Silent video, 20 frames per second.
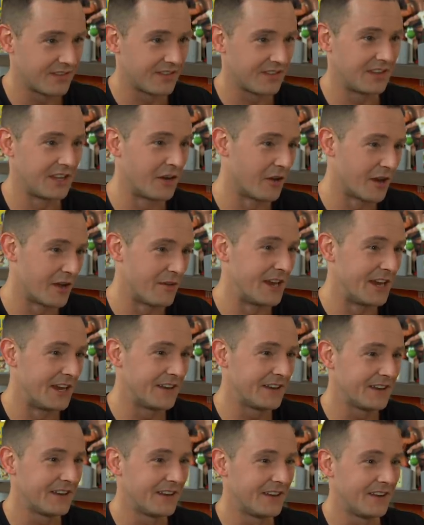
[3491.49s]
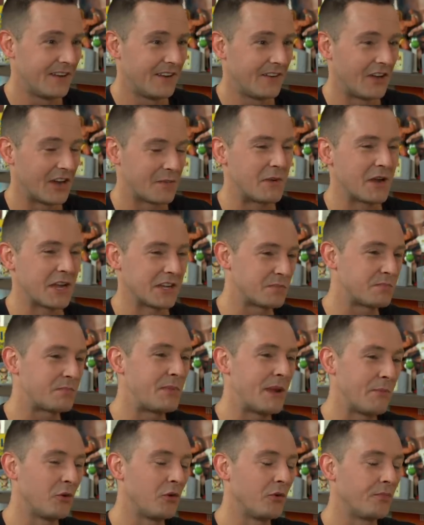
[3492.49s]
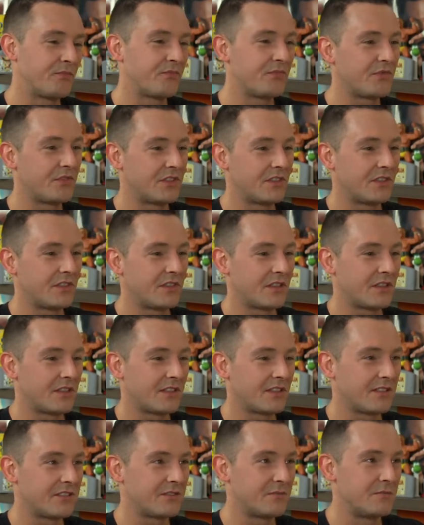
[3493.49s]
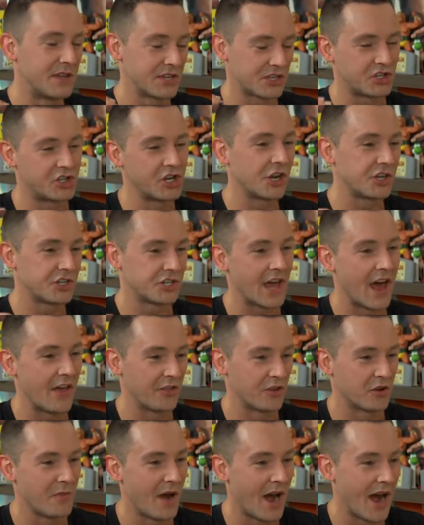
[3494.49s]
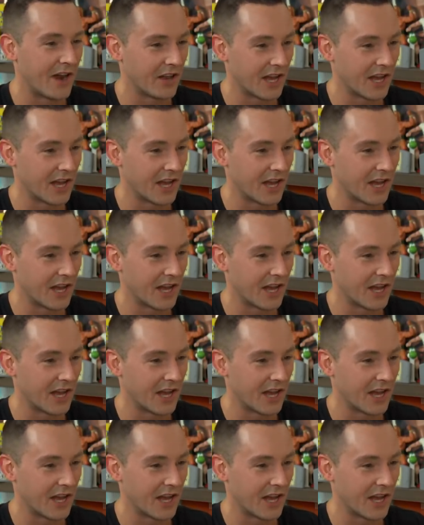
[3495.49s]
You know what I mean? Like because people misjudge that in their mind.